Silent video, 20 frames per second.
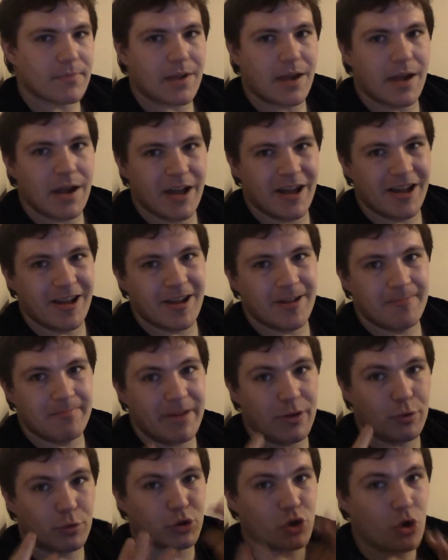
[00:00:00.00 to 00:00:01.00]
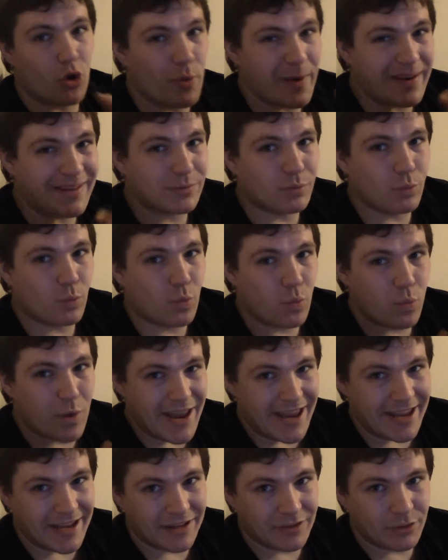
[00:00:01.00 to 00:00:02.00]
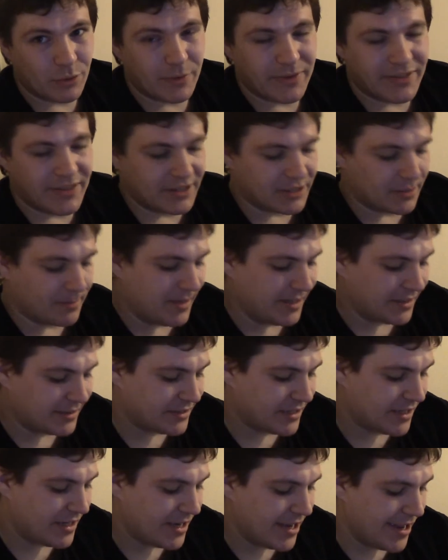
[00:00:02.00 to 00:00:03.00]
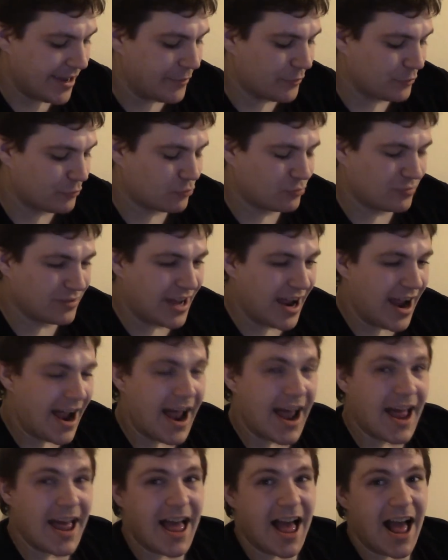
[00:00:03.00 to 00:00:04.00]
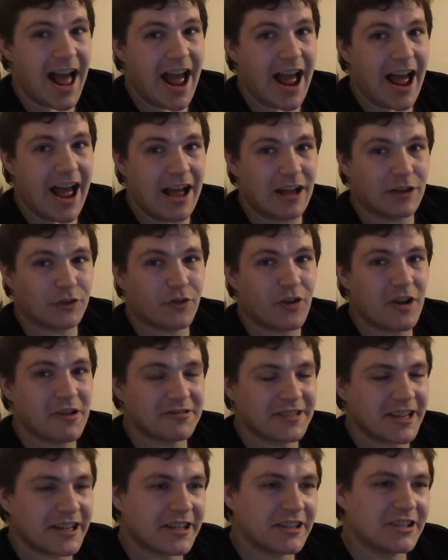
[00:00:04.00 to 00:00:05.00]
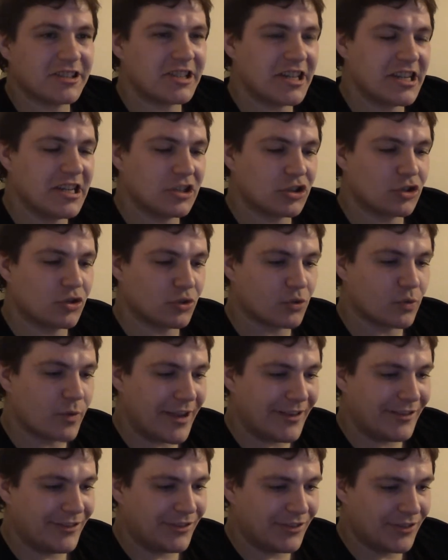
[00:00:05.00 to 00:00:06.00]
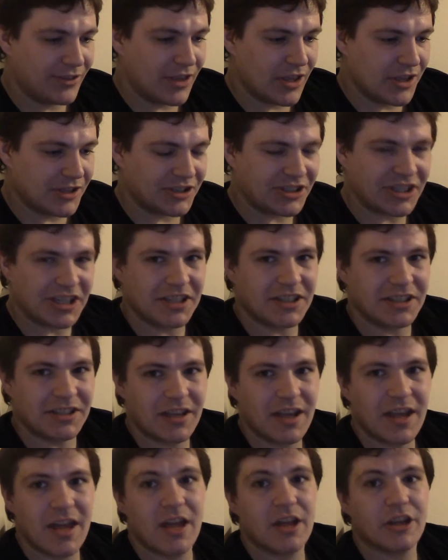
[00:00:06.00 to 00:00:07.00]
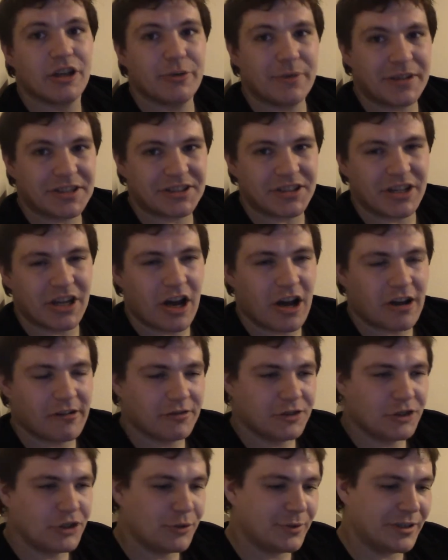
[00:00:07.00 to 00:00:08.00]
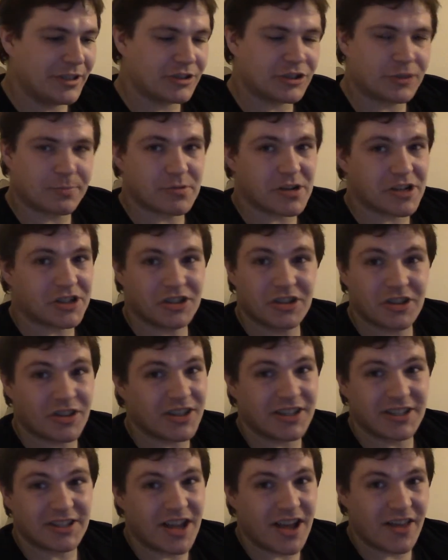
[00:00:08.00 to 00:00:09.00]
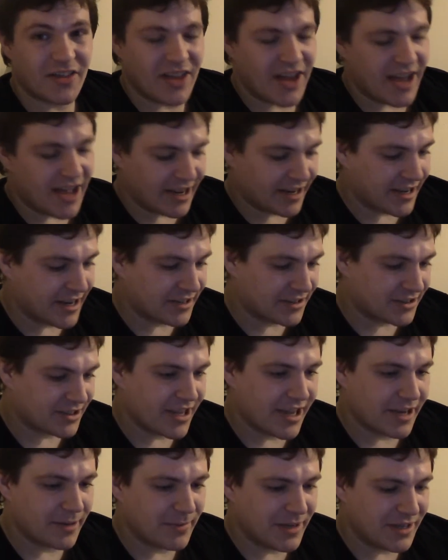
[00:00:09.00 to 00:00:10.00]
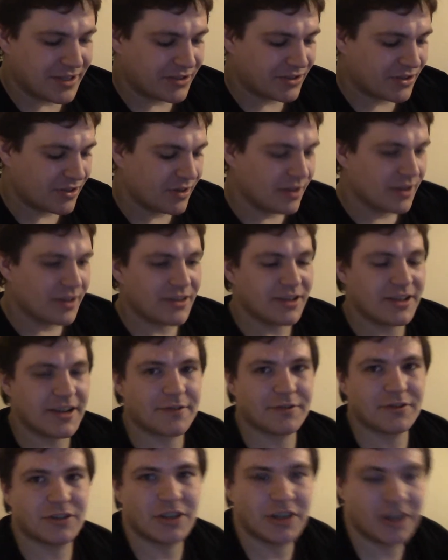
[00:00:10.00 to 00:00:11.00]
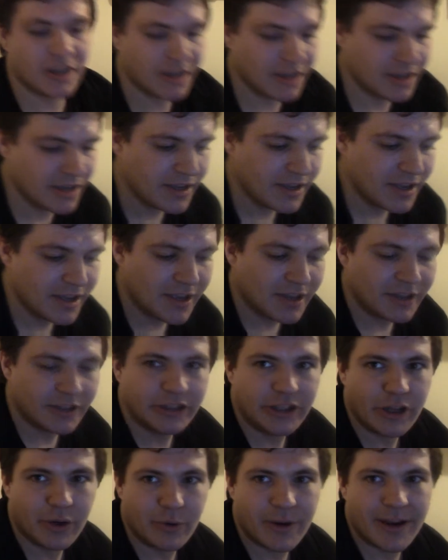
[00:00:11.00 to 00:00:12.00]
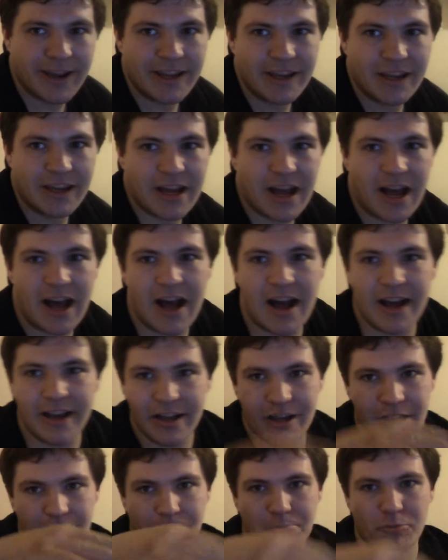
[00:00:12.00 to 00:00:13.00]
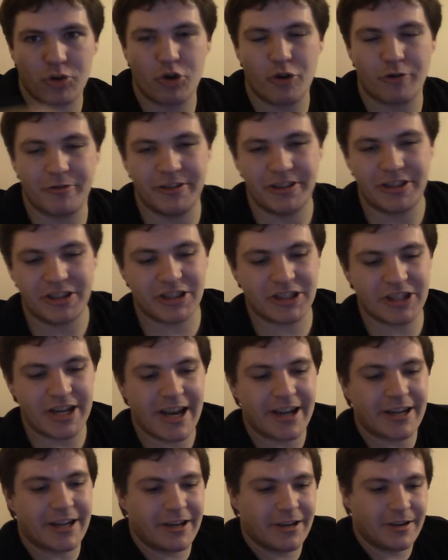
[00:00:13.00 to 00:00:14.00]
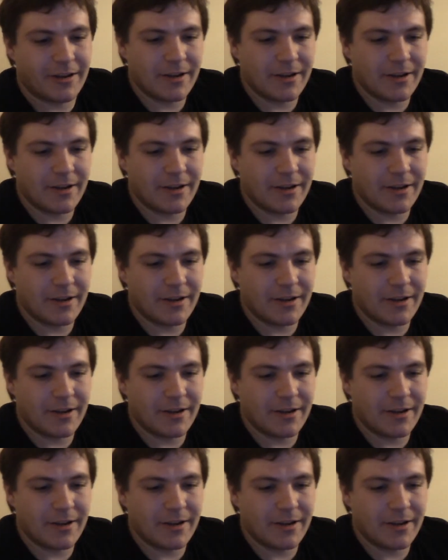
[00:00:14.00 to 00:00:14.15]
It was always weird with this ability. As far as I can see, it's just when the USCR are doing suppression and things like that against the enemies, they'd have to do a higher courage check,